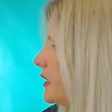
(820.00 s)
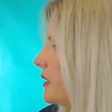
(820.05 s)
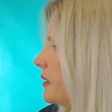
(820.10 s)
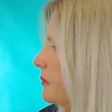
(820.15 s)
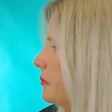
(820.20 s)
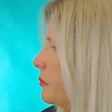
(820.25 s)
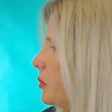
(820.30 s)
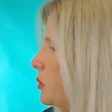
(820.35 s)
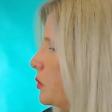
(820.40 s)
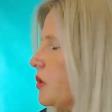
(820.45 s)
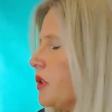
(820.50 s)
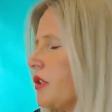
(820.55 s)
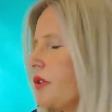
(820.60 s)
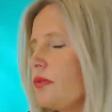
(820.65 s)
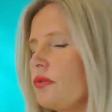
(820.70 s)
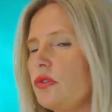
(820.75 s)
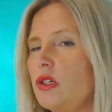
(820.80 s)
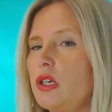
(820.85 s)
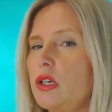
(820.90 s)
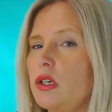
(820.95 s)
it's
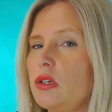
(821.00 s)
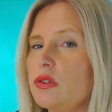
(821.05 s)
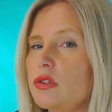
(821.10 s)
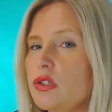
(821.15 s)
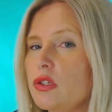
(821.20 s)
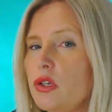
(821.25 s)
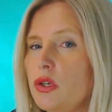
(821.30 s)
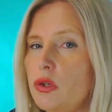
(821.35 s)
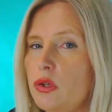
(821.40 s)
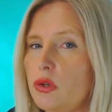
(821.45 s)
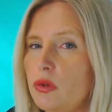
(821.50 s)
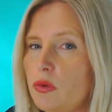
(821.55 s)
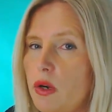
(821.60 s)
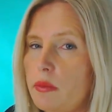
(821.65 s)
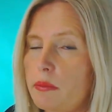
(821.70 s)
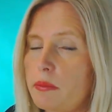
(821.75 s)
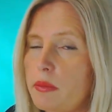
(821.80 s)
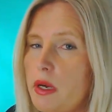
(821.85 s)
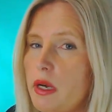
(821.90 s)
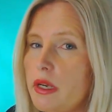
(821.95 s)
important for you to know your
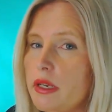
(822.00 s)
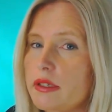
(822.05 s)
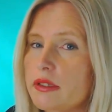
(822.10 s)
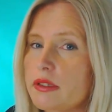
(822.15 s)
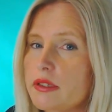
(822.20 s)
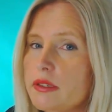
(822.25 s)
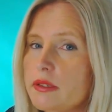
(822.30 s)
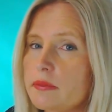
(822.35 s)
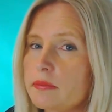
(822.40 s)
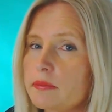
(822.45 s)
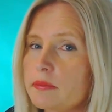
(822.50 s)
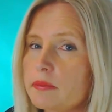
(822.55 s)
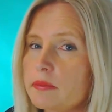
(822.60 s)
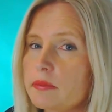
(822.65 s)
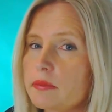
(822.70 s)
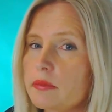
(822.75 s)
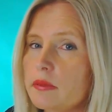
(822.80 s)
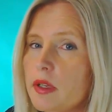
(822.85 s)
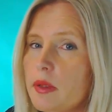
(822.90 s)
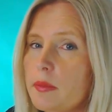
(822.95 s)
own mind,
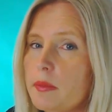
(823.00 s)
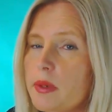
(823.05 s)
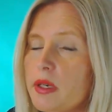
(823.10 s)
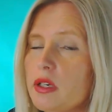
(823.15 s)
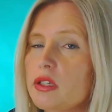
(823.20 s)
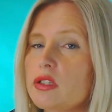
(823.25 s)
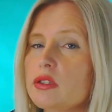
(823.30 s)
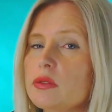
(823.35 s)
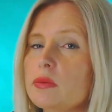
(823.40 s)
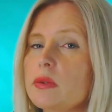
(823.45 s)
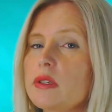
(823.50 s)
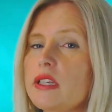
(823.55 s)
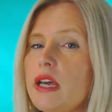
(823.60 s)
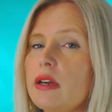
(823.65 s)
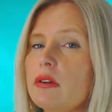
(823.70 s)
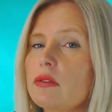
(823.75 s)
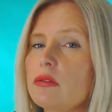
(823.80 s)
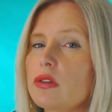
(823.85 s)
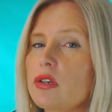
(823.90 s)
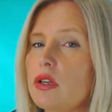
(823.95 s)
because
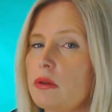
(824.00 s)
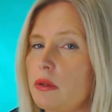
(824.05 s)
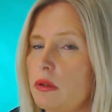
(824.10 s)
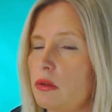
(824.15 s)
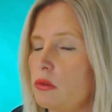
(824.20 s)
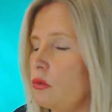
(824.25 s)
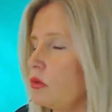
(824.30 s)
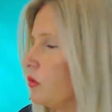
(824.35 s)
without knowing